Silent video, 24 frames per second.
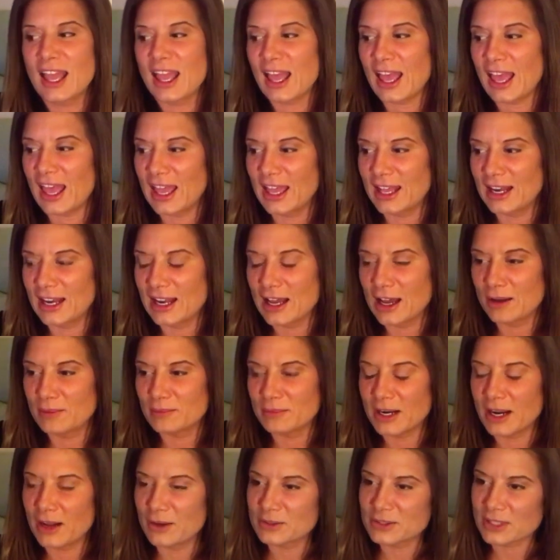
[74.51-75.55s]
And, um,
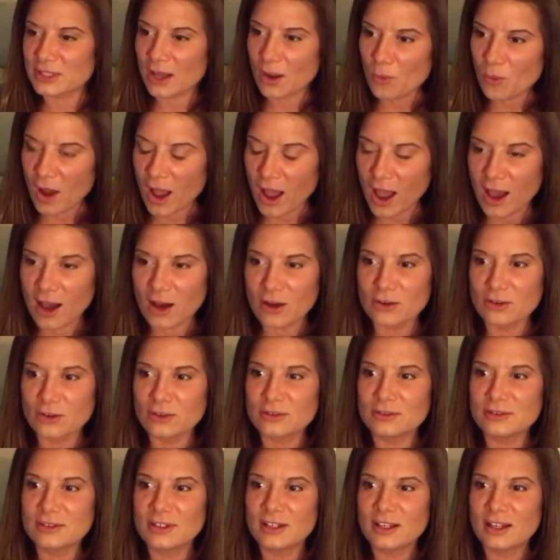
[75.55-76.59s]
and I was like, wow,
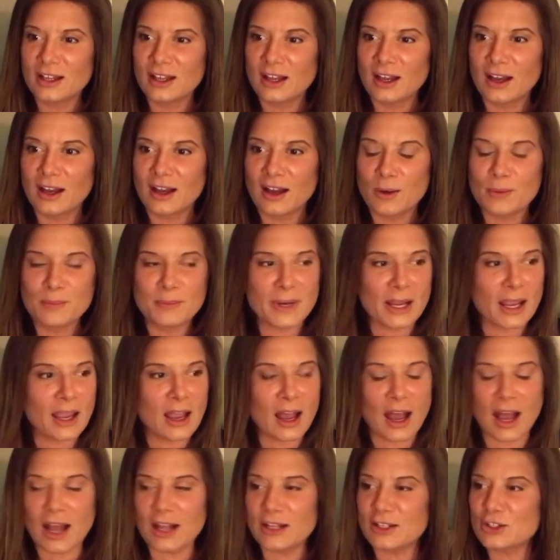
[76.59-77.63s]
oh my
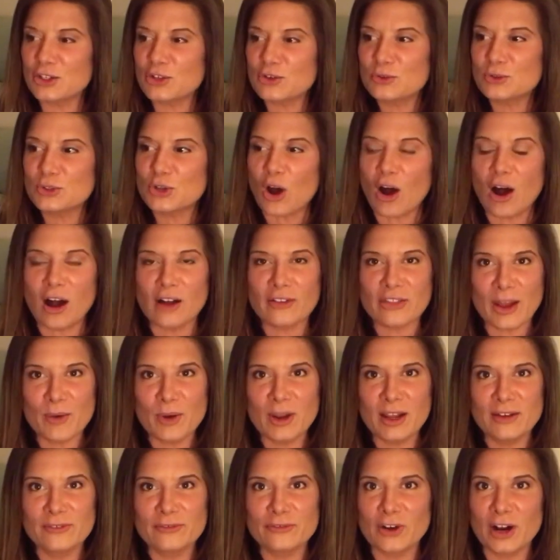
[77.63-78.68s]
God, you talk that way
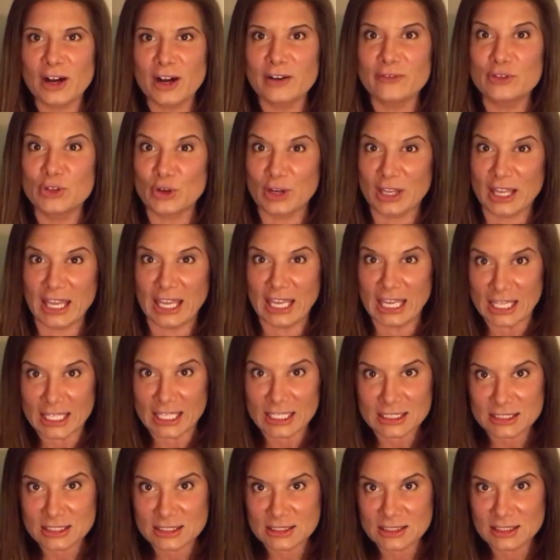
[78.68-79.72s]
in front of your
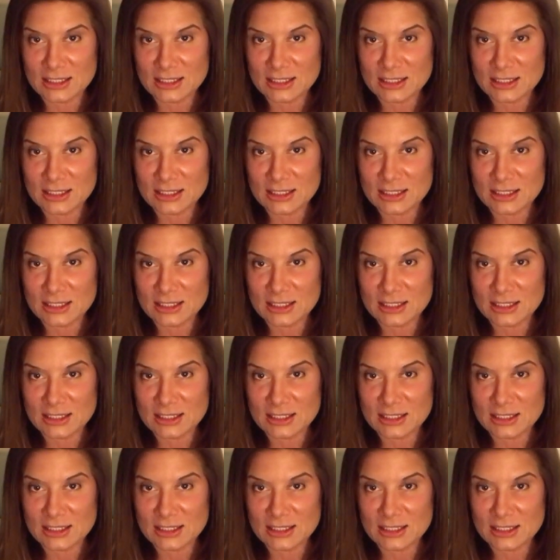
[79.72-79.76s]
kids?